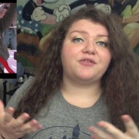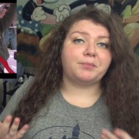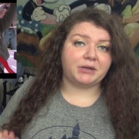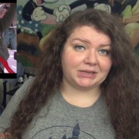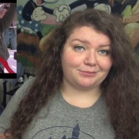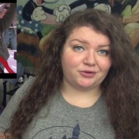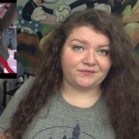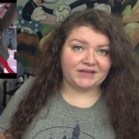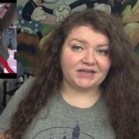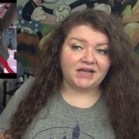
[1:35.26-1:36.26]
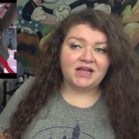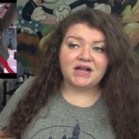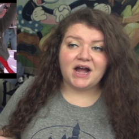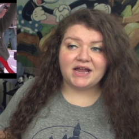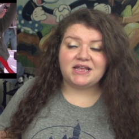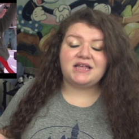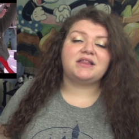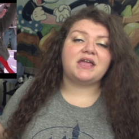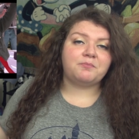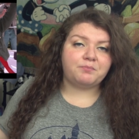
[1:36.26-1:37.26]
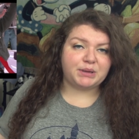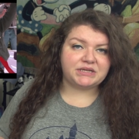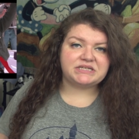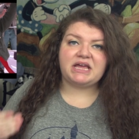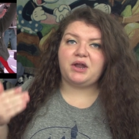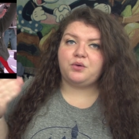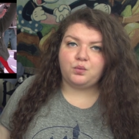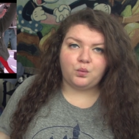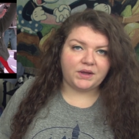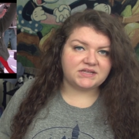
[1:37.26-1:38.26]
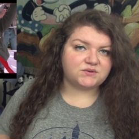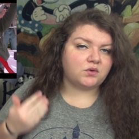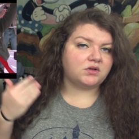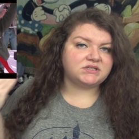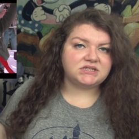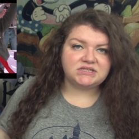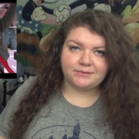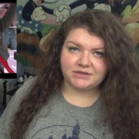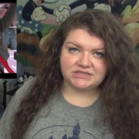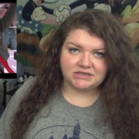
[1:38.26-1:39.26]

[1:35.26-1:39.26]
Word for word: the buddy movie, i.e. like Bill and Ted, Wayne's World, Dumb and